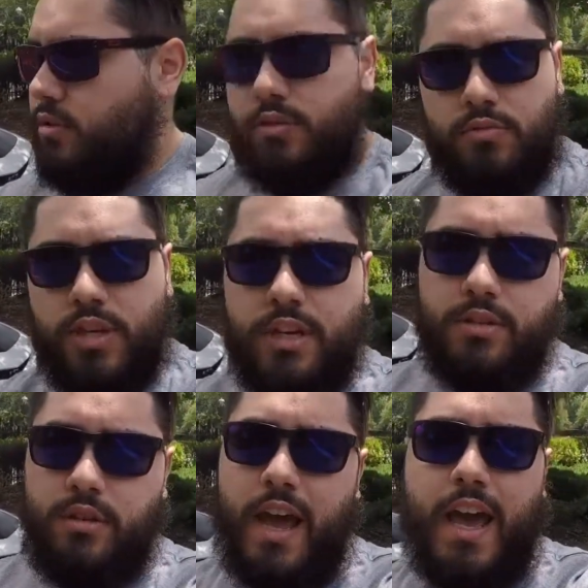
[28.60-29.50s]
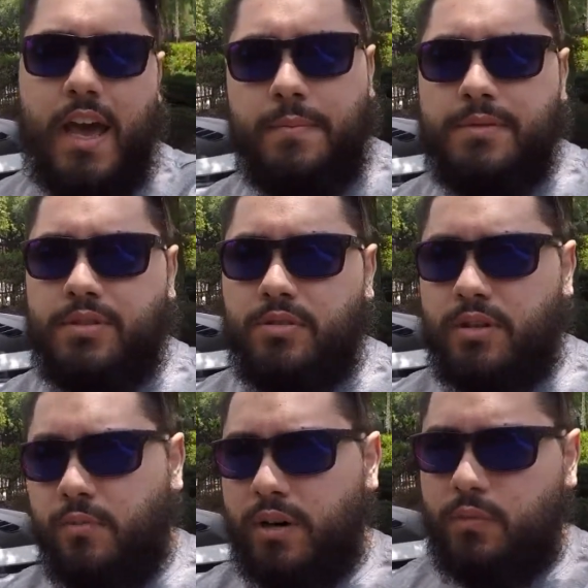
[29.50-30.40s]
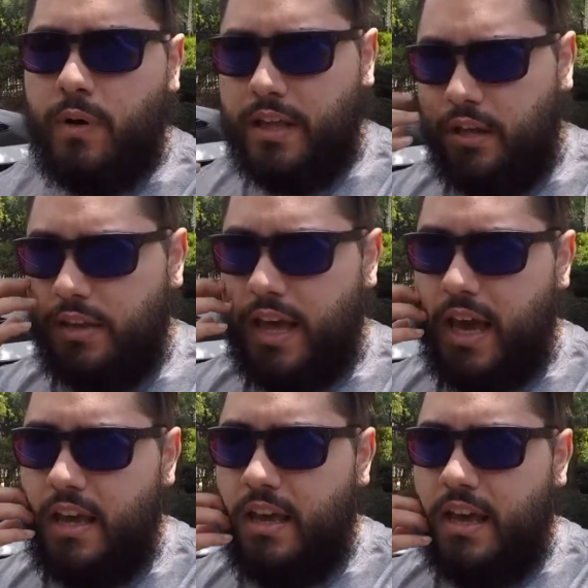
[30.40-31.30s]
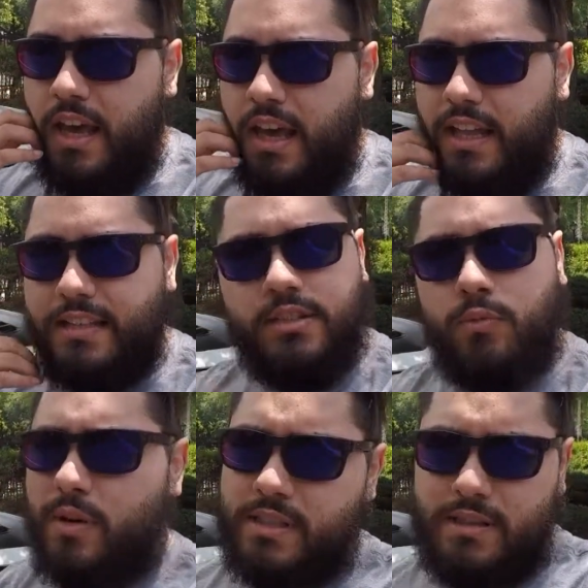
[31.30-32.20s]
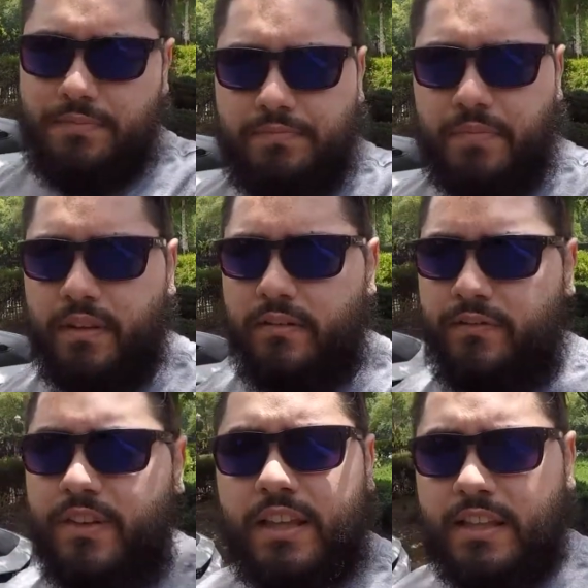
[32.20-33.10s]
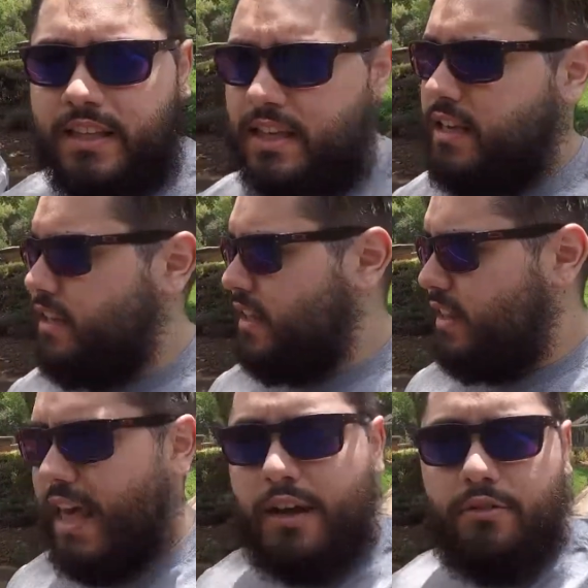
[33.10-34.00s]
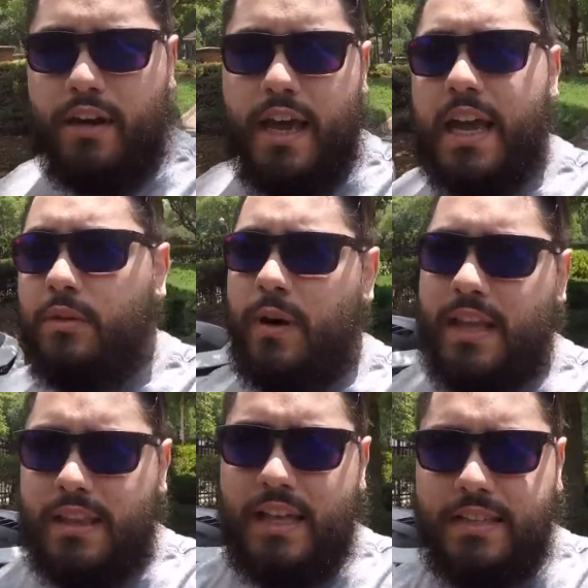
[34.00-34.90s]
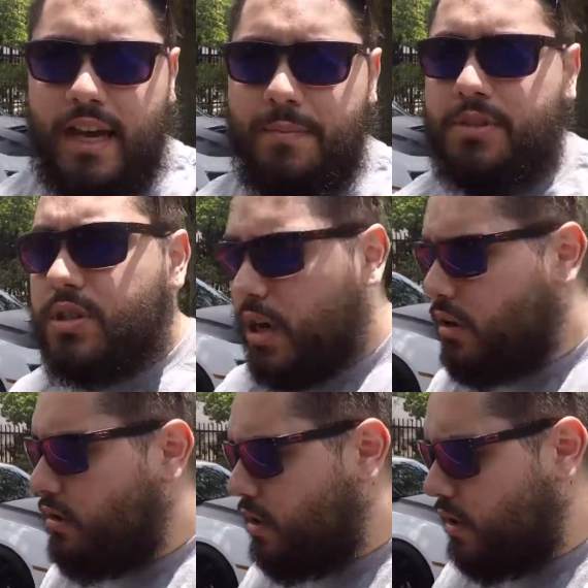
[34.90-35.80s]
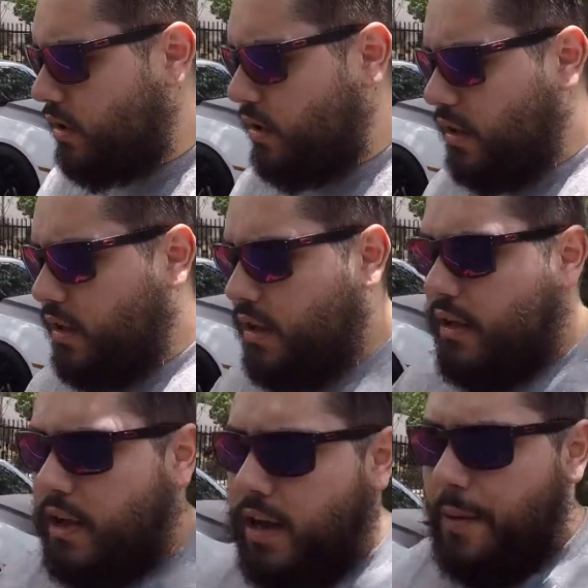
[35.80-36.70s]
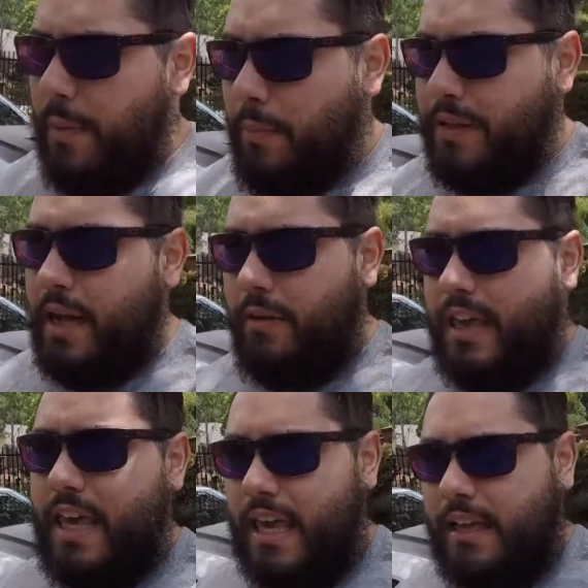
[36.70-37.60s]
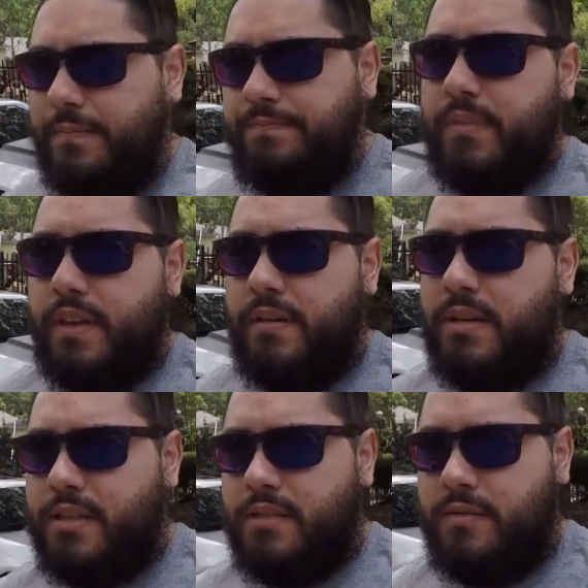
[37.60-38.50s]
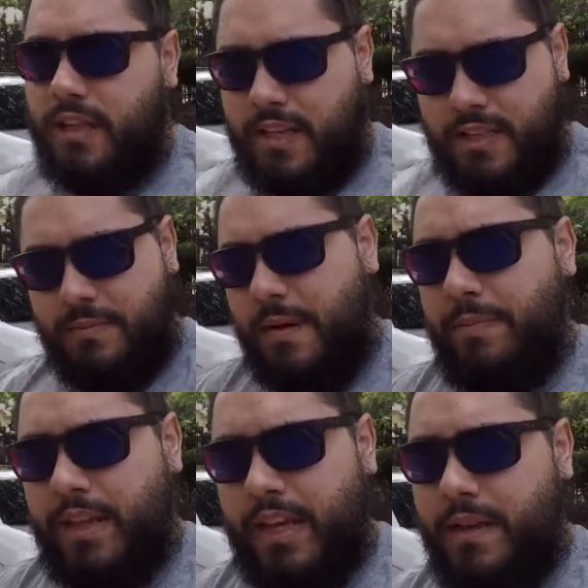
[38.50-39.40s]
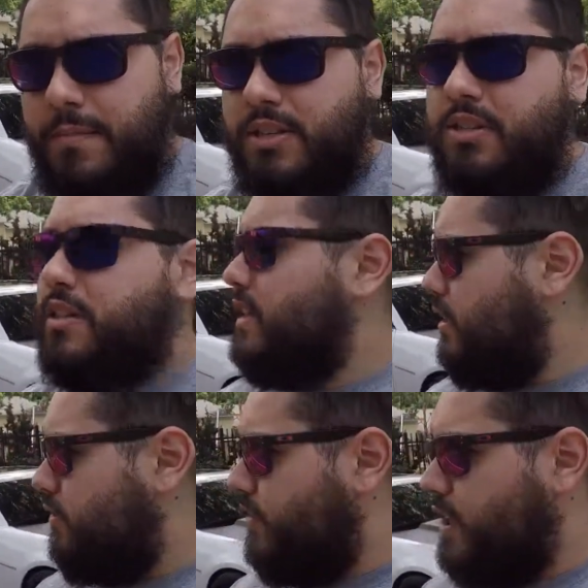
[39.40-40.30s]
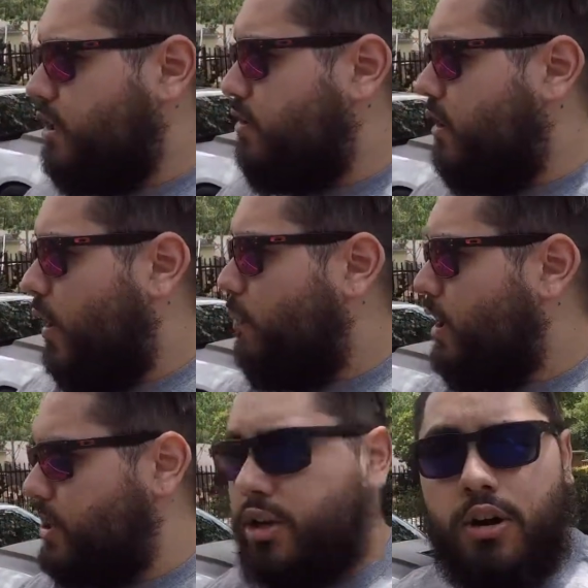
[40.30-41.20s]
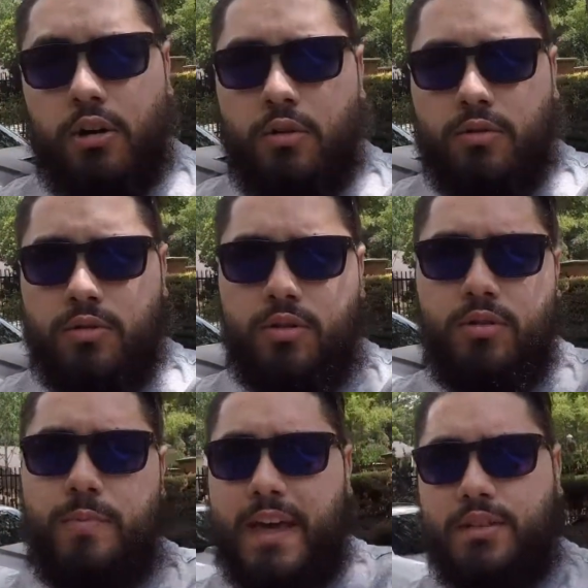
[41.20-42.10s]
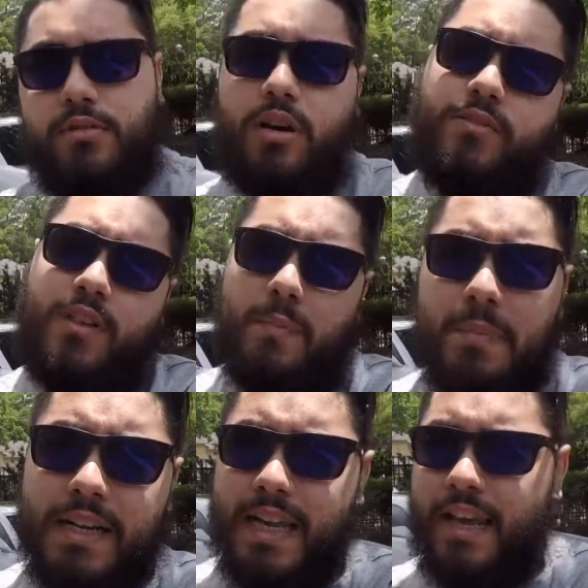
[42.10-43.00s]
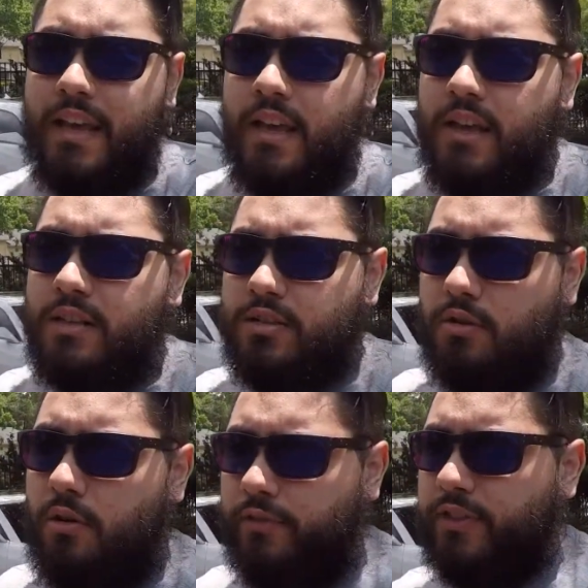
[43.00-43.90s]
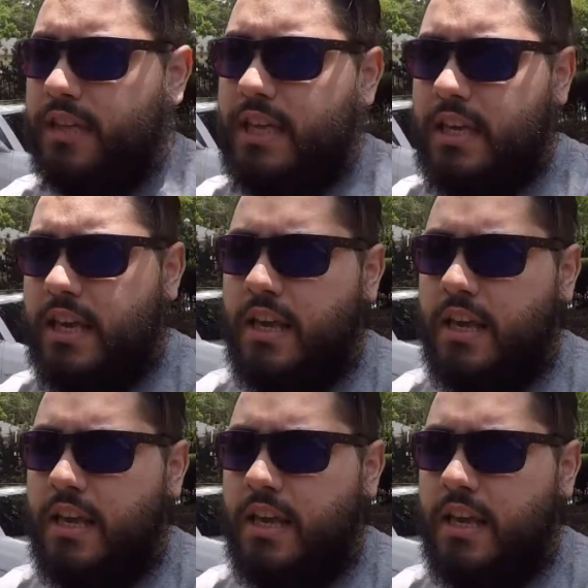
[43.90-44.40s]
do chest or abs, so he wanted to wait on that, and I still wasn't feeling that great anyway at that time. So I'm hoping now I can, because like I said, my plan, I mentioned in the other video, I want to go back to CrossFit on Monday. So hopefully